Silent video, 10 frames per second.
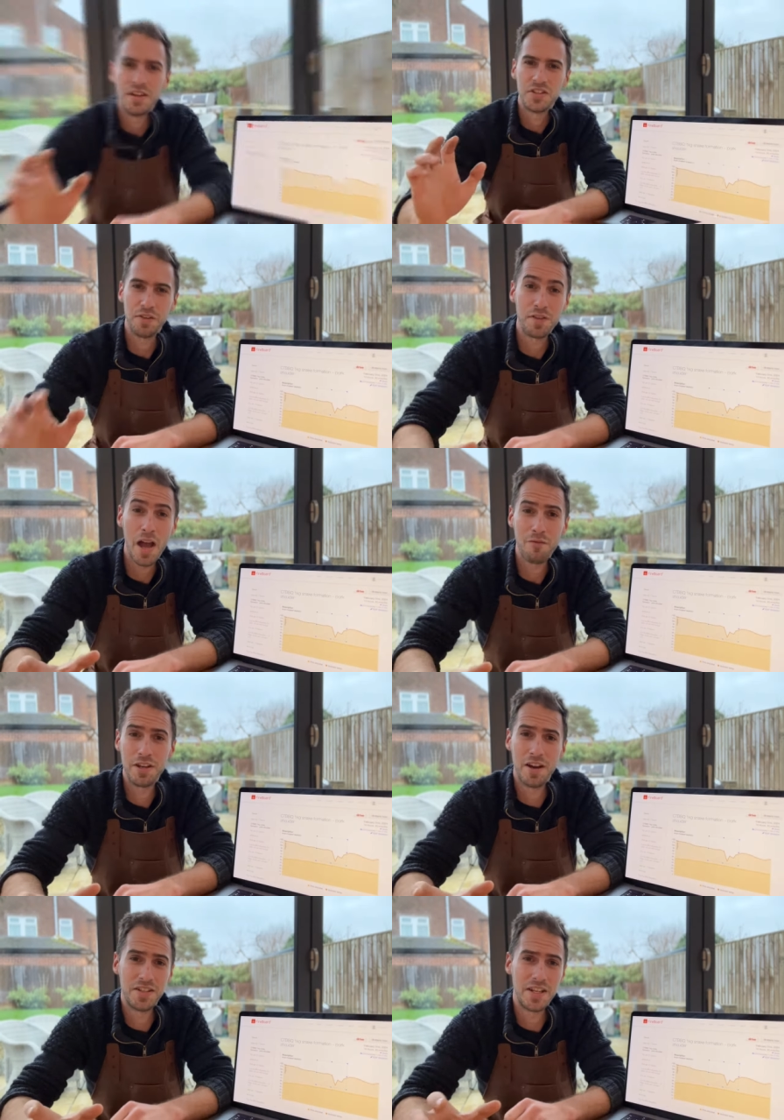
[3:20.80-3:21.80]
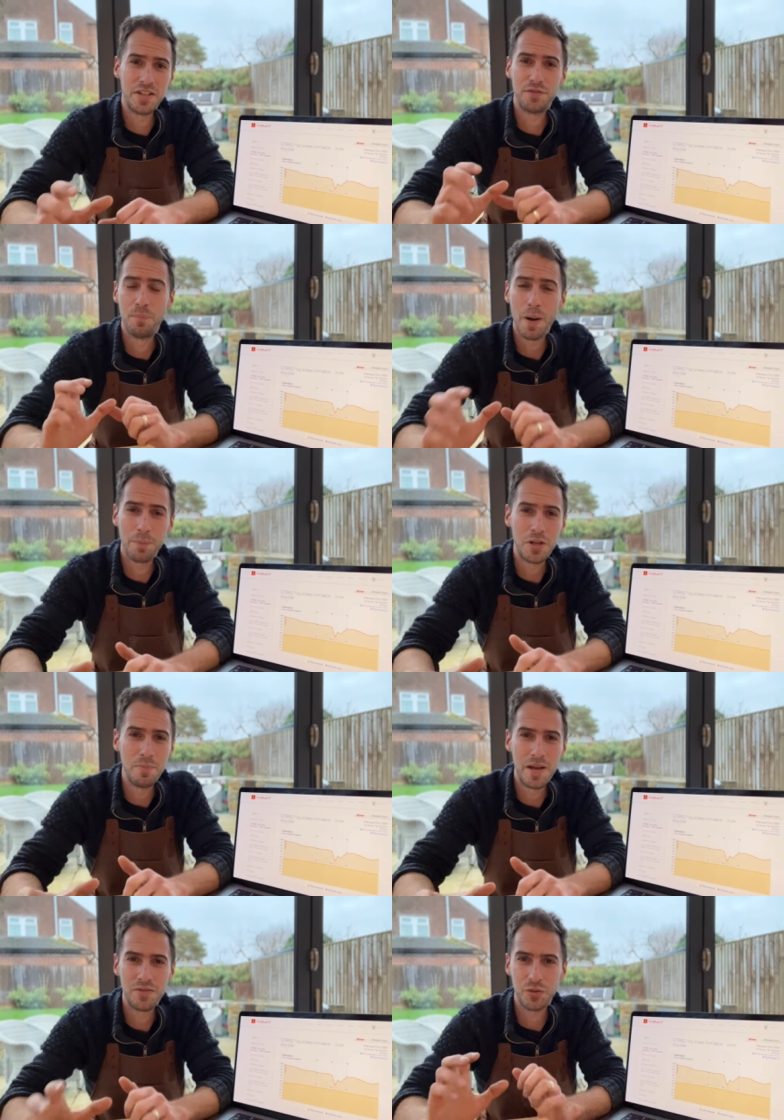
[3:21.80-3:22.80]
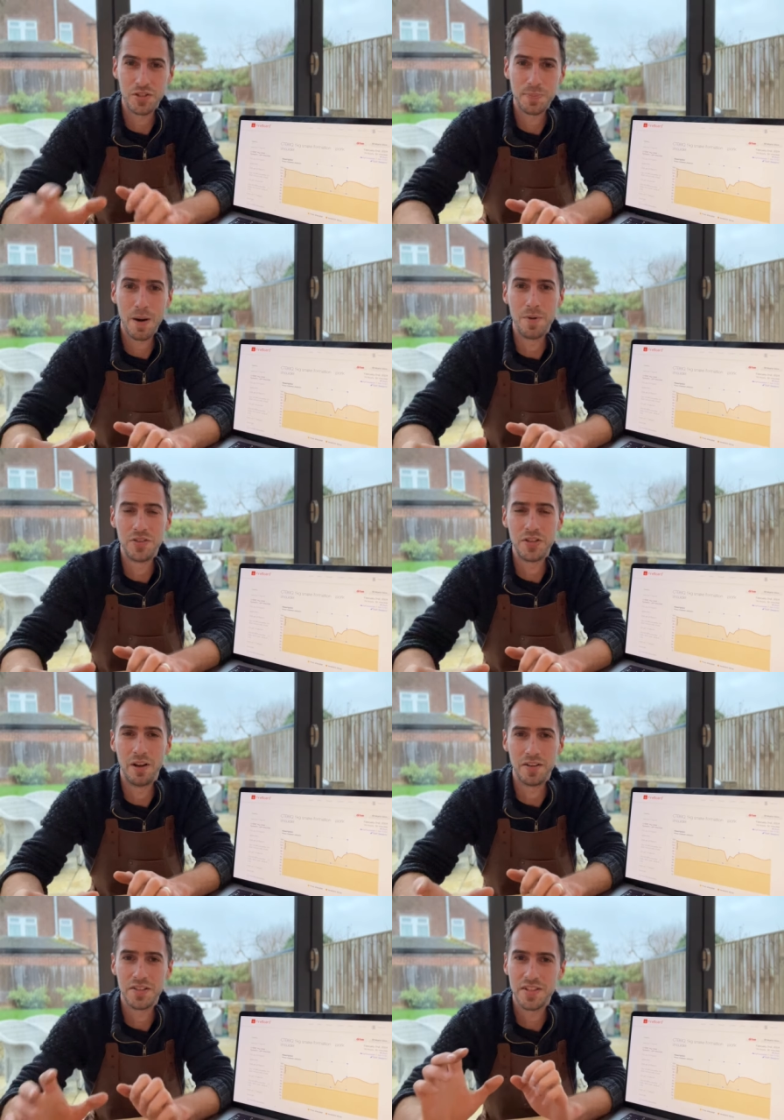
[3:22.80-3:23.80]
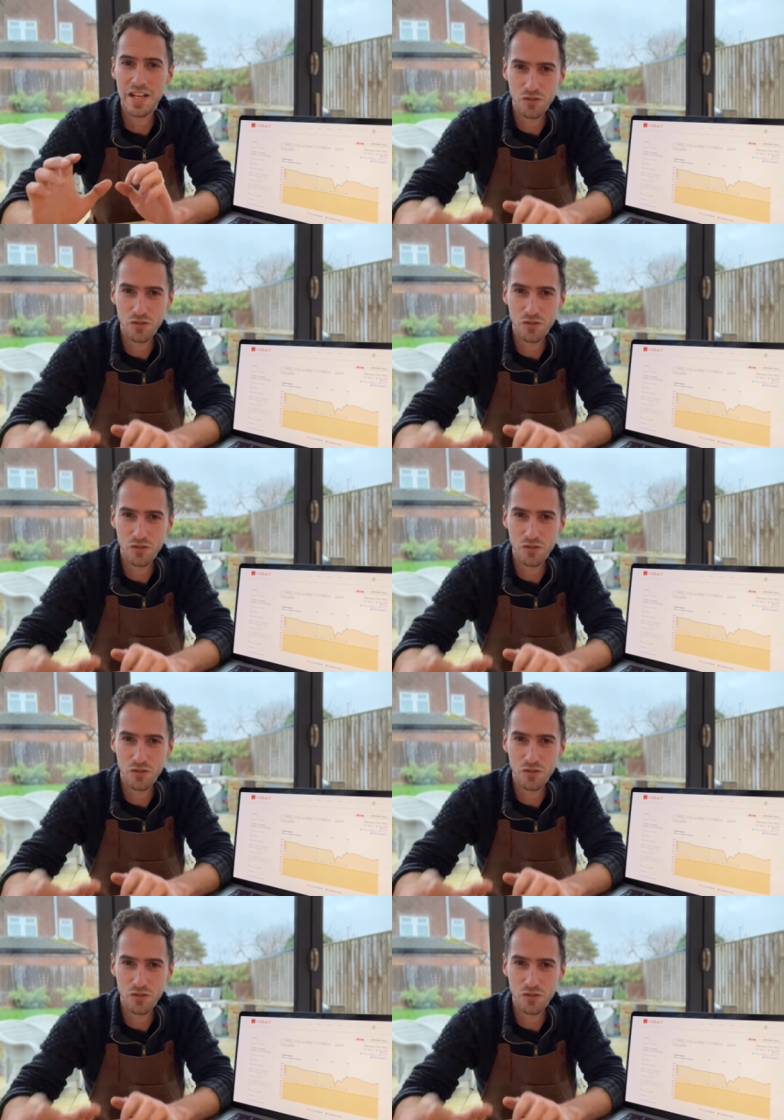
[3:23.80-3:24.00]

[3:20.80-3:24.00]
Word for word: So if you have any ideas for barbecue myths or experiments you'd like to see,